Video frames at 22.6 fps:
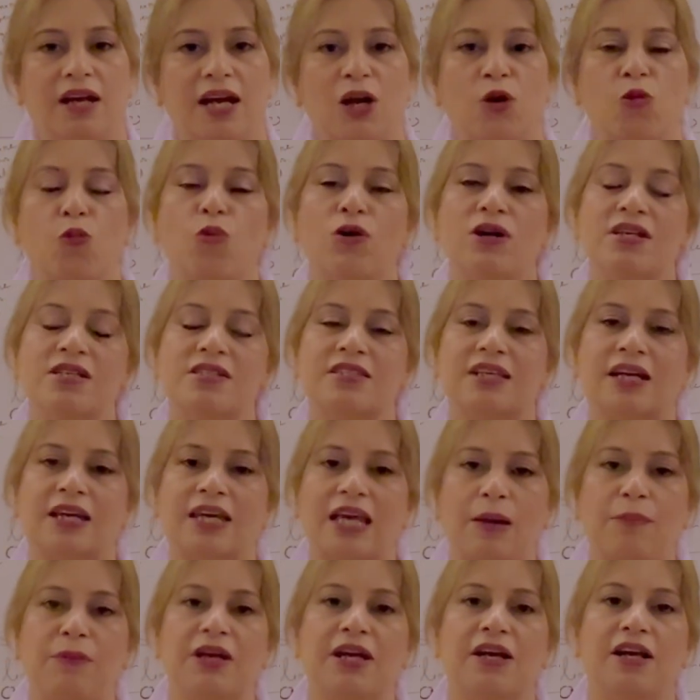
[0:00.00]
and what is the
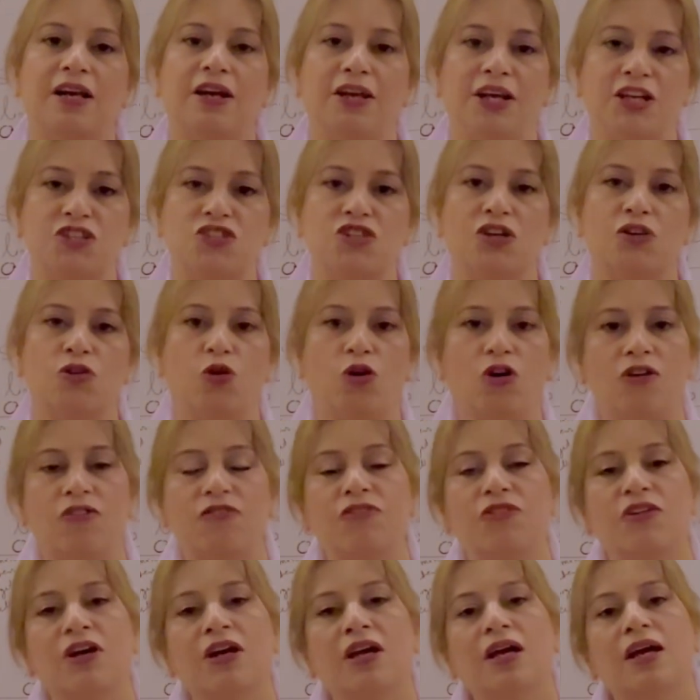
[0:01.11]
chemical nature
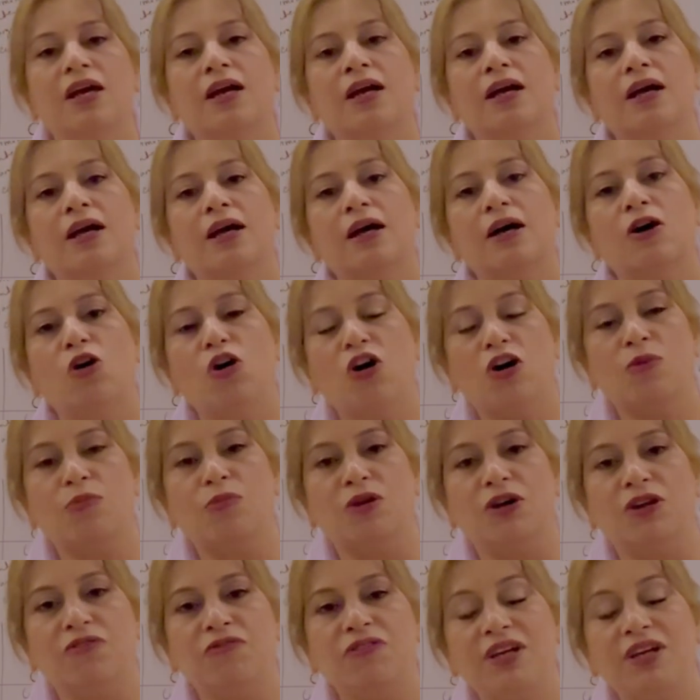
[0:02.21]
of hormone.